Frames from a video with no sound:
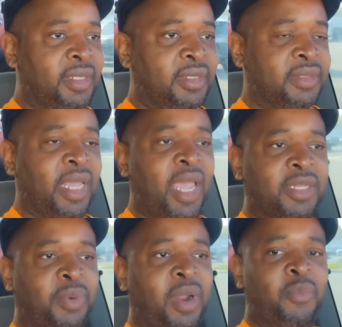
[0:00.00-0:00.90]
times
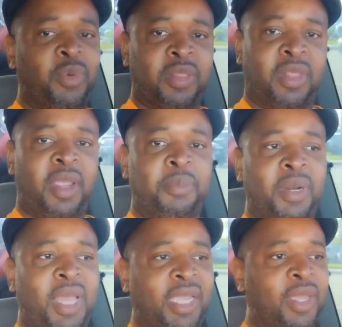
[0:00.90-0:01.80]
where I wasn't there, but
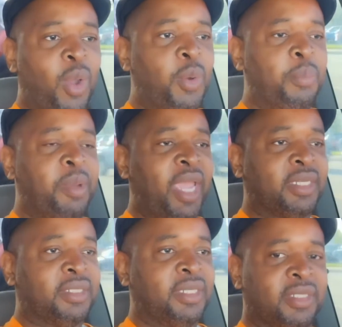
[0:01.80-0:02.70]
I can go back
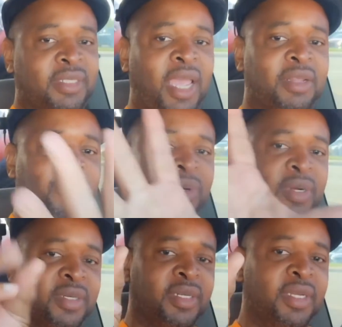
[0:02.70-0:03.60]
to times where
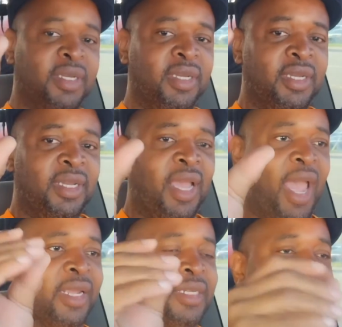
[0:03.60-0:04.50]
I
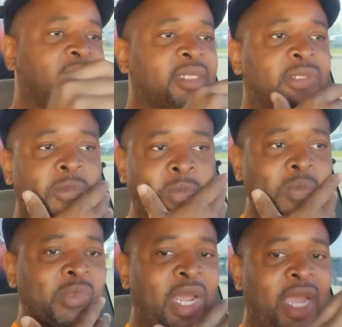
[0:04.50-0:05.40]
could touch,
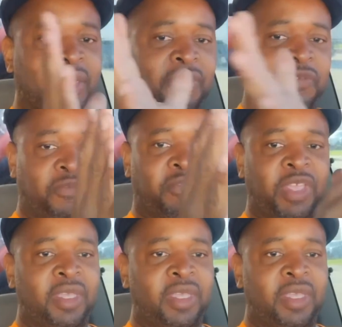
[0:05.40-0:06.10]
where I could feel,